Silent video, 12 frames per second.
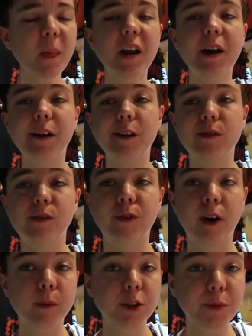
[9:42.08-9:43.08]
Gonna go to a
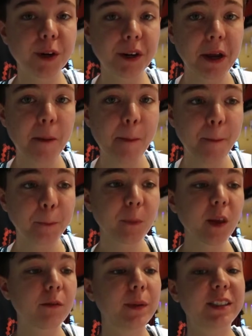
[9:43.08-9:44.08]
farmer's market
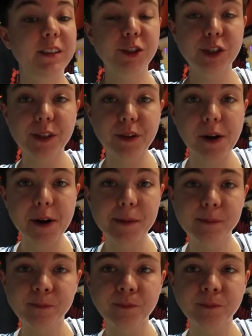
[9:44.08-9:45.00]
with my sister-in-law.